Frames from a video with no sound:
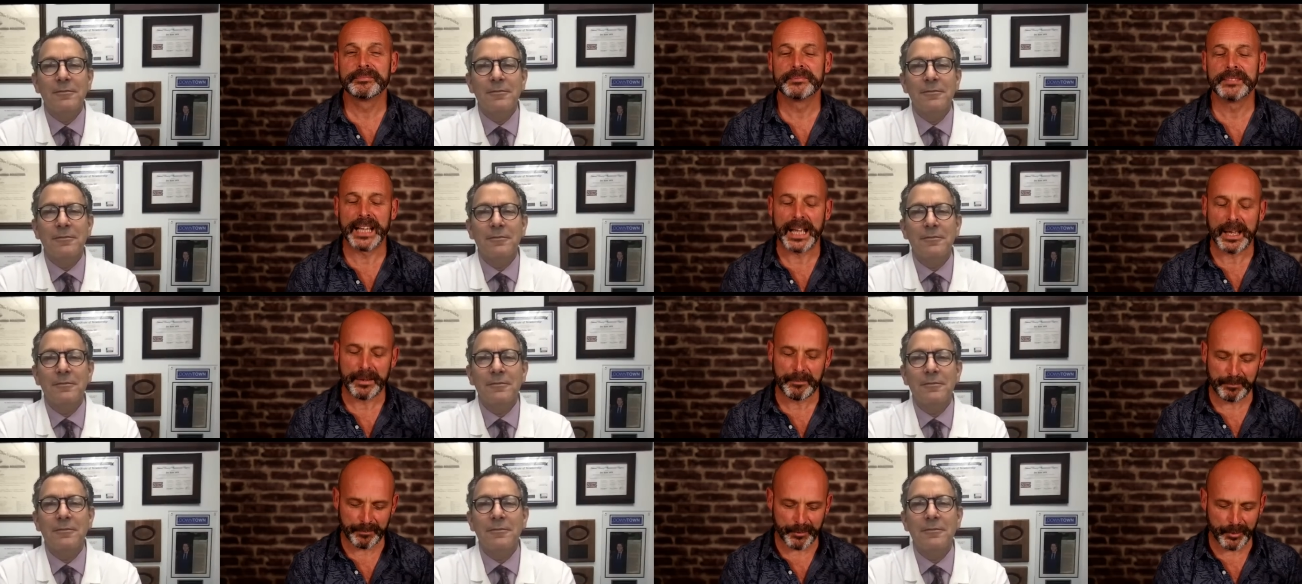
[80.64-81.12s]

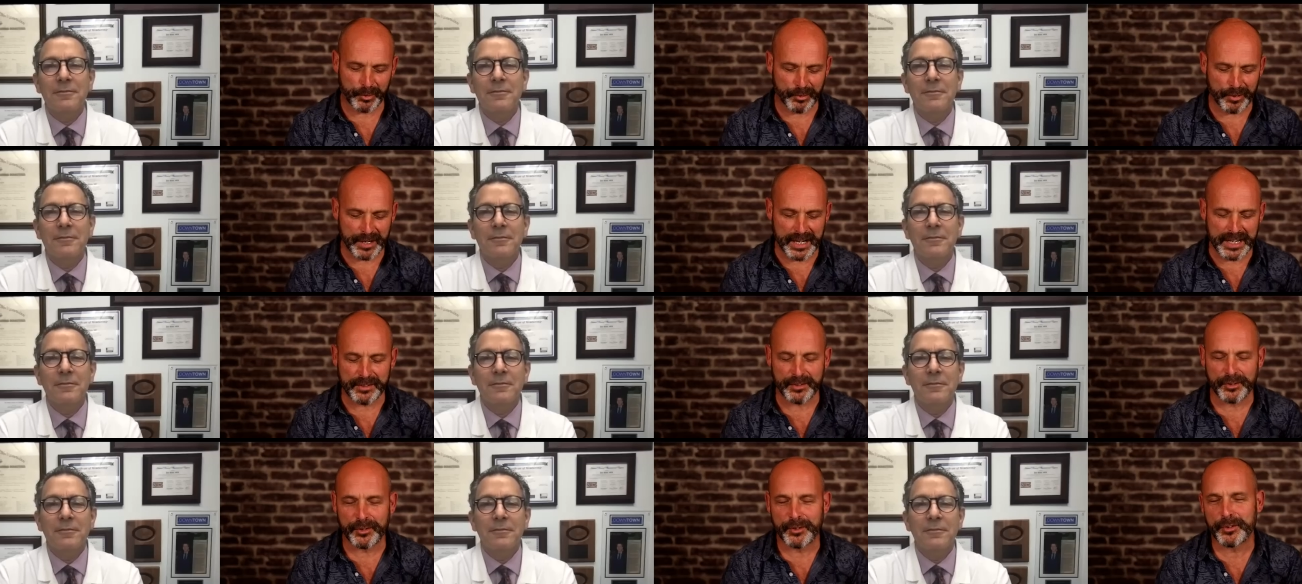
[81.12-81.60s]
Speaker 1: Yep,
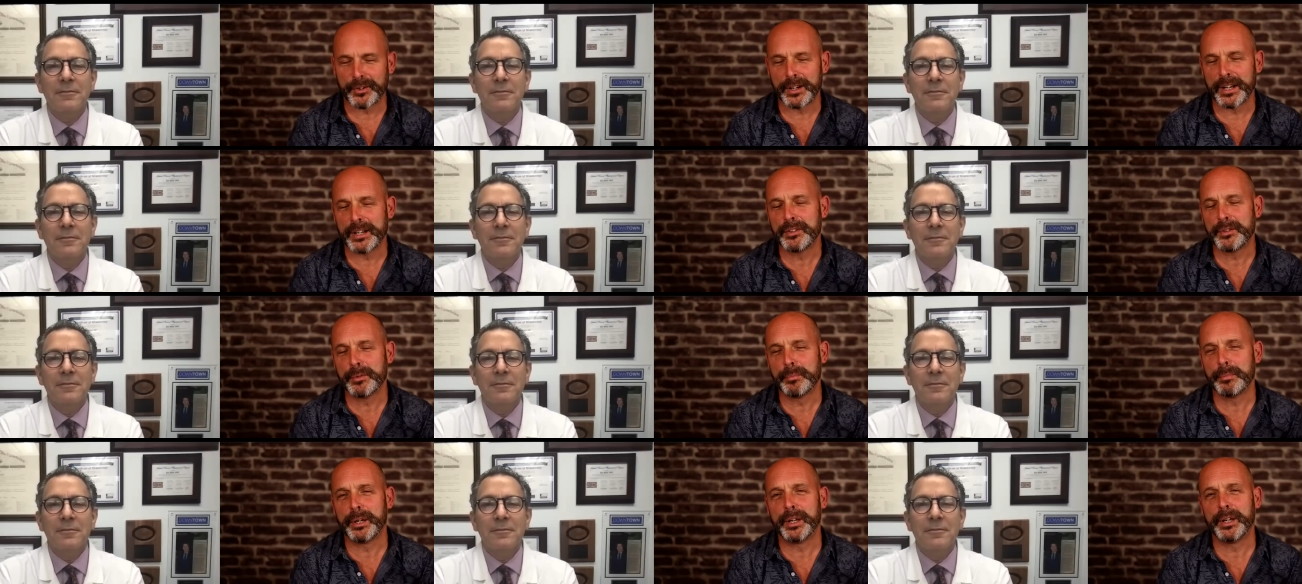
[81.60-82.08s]
great,
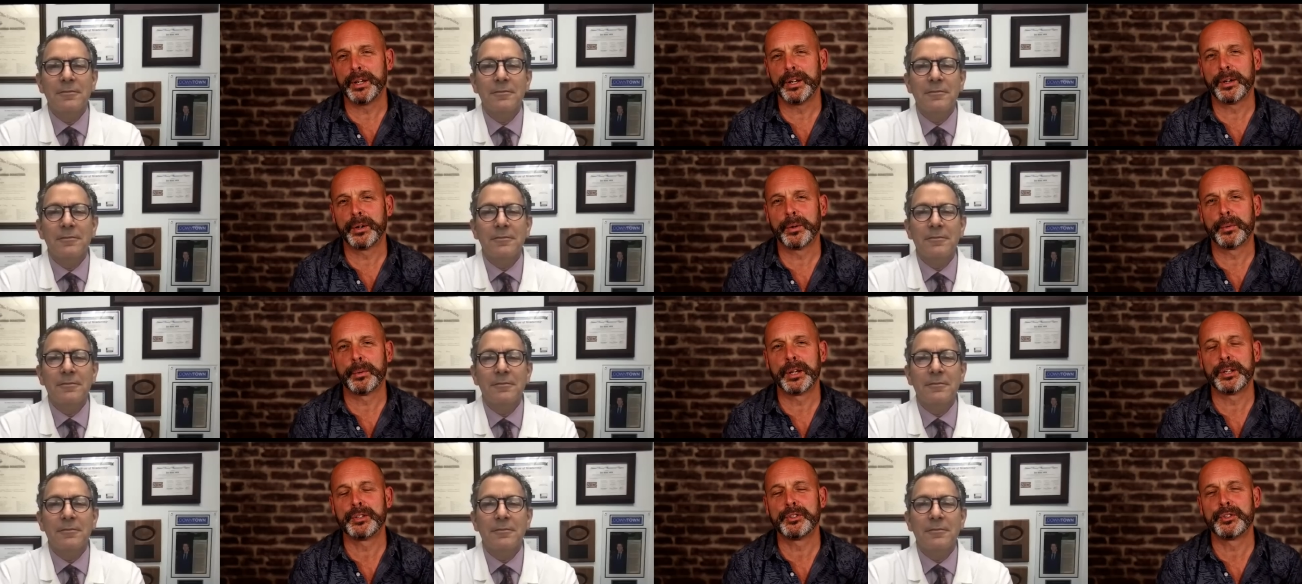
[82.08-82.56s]
great to be
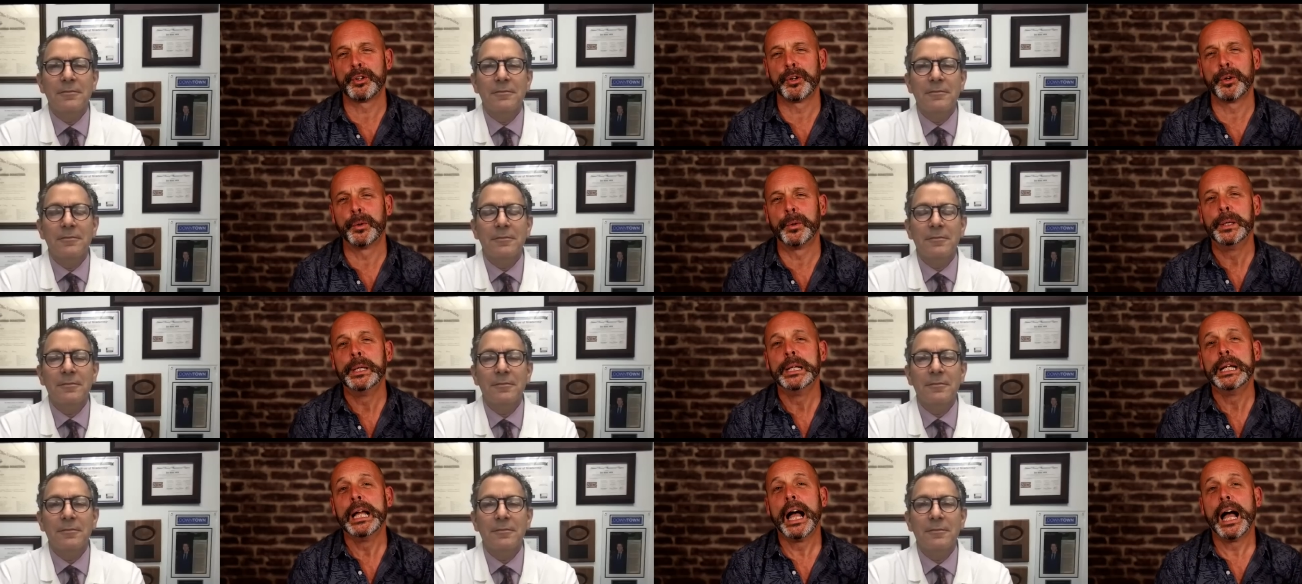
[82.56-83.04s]
here with
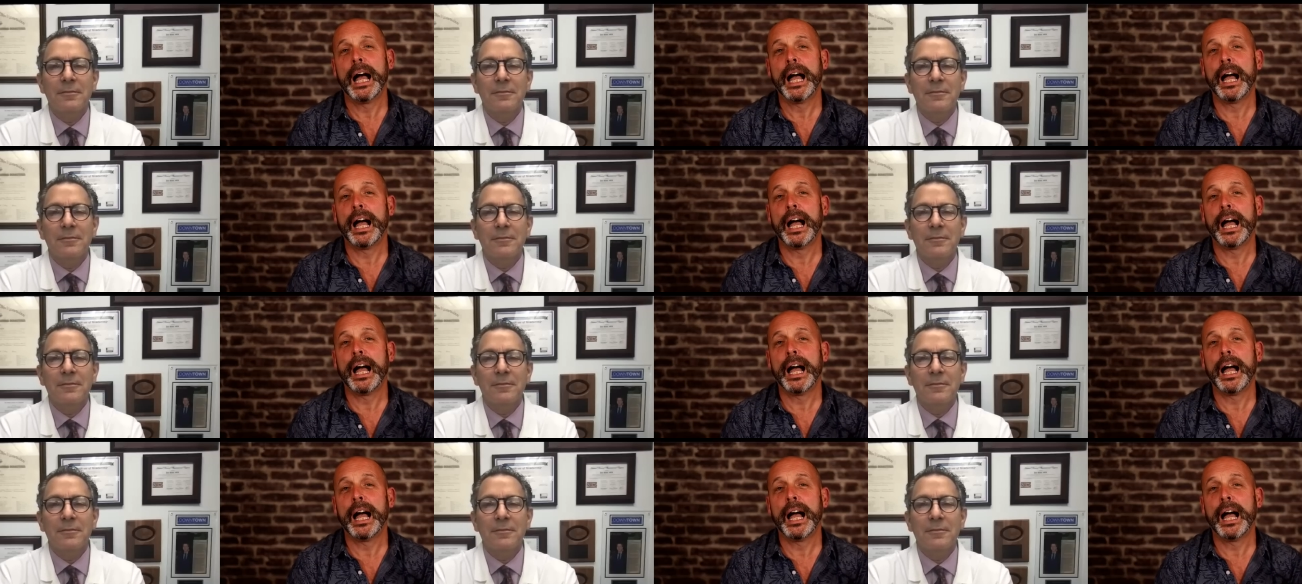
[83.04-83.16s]
you.